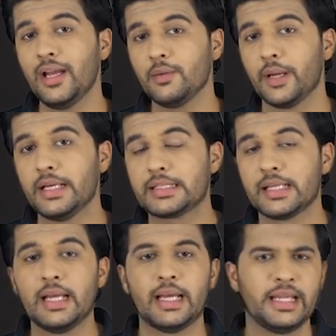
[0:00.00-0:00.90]
elements
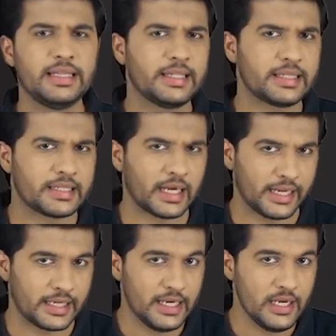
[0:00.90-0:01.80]
in the
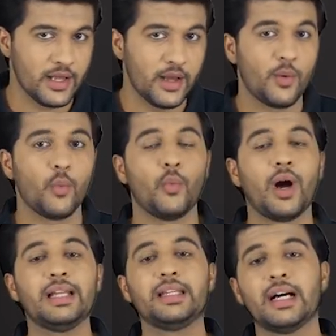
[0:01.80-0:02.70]
diagonal
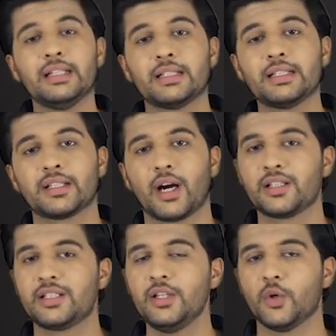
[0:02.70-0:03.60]
while the others are
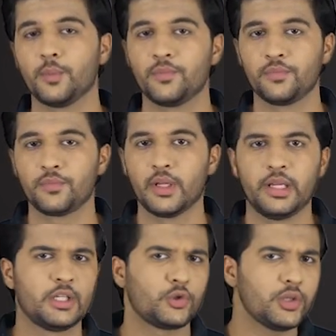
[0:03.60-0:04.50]
0.
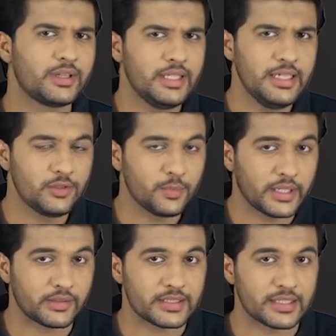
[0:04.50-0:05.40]
So these
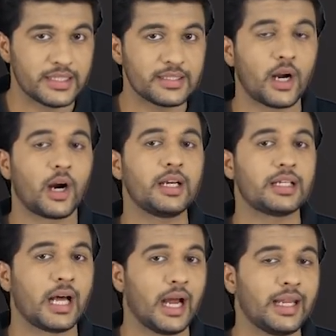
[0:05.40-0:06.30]
matrices are
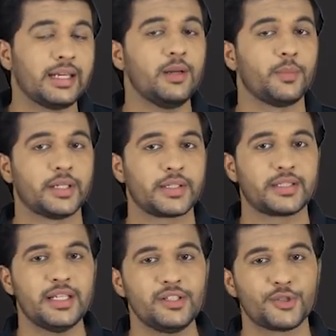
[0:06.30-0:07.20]
diagonal
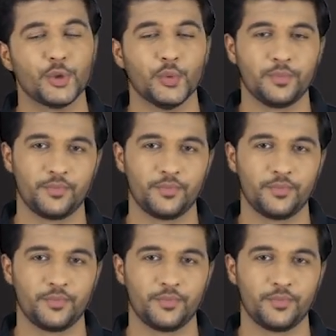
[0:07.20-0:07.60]
matrices too.